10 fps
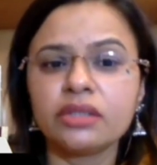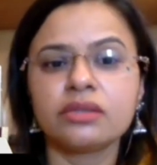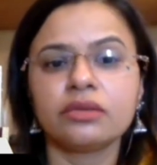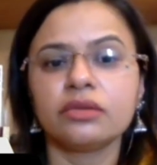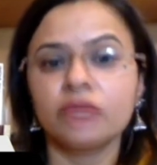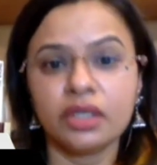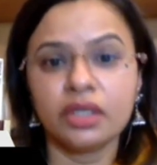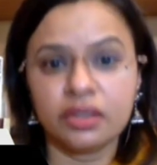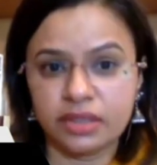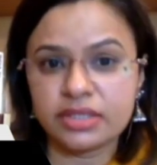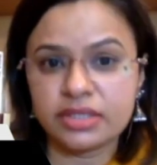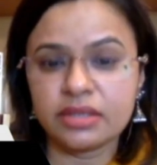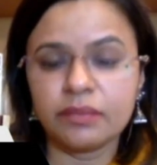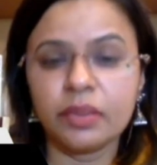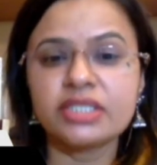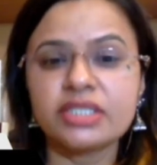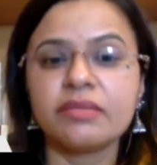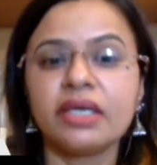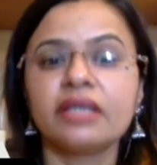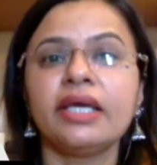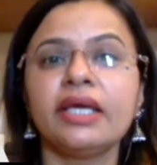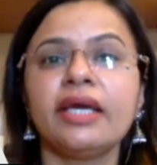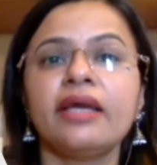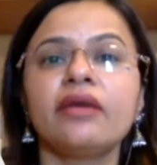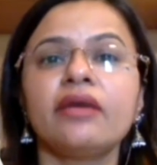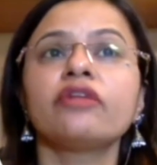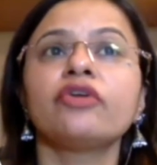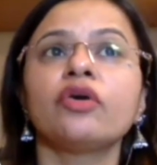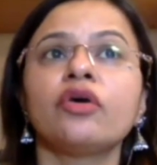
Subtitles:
You could work as a policymaker there, or if